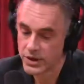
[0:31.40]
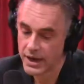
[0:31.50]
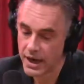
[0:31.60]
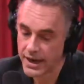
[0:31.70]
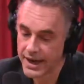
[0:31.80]

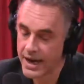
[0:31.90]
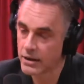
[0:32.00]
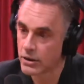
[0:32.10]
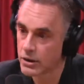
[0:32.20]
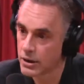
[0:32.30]
say I
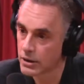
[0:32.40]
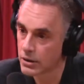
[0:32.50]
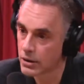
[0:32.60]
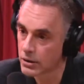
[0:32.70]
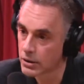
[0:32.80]
can't look at it
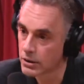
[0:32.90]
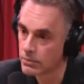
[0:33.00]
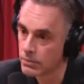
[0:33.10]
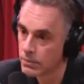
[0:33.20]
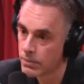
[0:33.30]
long
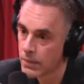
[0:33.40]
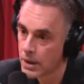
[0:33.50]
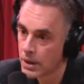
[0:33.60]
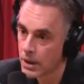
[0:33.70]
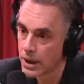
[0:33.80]
term,
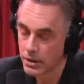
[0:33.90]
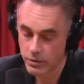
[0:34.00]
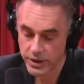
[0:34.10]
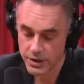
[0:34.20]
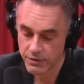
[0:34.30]
and the
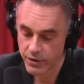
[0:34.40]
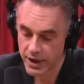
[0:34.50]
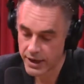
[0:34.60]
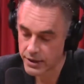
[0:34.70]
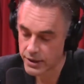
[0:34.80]
reason for
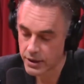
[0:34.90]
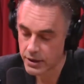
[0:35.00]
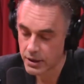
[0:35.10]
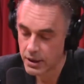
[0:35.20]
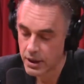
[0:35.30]
that is that,
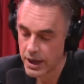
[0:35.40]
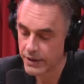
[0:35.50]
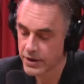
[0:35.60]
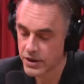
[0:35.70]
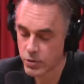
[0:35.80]

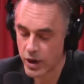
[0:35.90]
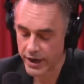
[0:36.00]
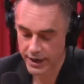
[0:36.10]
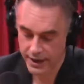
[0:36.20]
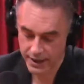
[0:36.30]
and this is why I
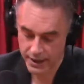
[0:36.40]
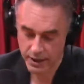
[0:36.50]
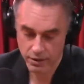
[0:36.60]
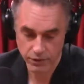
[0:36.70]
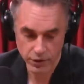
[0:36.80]
get a kick
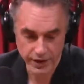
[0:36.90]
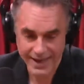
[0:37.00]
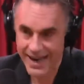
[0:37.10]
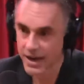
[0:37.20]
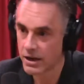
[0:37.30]
out of all the
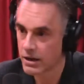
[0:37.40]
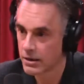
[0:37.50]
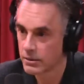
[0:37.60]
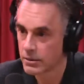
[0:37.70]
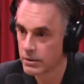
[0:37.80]

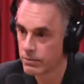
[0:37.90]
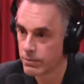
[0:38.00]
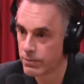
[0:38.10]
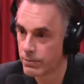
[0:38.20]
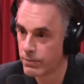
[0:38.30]

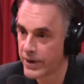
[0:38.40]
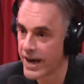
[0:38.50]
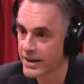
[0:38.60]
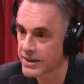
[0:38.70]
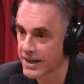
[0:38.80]

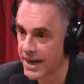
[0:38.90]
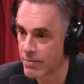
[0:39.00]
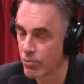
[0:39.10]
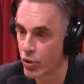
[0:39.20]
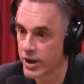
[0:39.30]

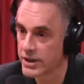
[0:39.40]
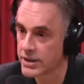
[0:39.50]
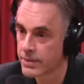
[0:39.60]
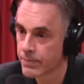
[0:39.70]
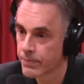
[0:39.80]
Kekistan
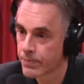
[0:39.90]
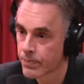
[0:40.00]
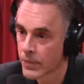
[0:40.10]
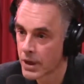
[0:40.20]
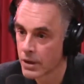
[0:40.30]
boys.
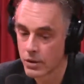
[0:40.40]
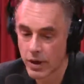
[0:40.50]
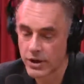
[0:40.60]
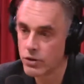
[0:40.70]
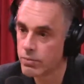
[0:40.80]
You know,
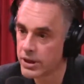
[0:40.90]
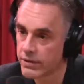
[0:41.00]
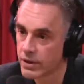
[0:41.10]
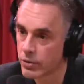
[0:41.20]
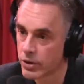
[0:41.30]
I do believe
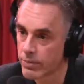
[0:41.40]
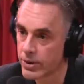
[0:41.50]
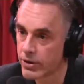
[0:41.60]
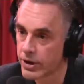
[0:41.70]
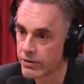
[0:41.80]
that we're in a
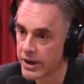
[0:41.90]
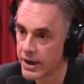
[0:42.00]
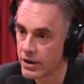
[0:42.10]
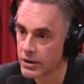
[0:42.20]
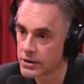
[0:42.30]
period of
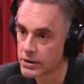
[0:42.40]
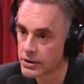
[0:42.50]
chaos.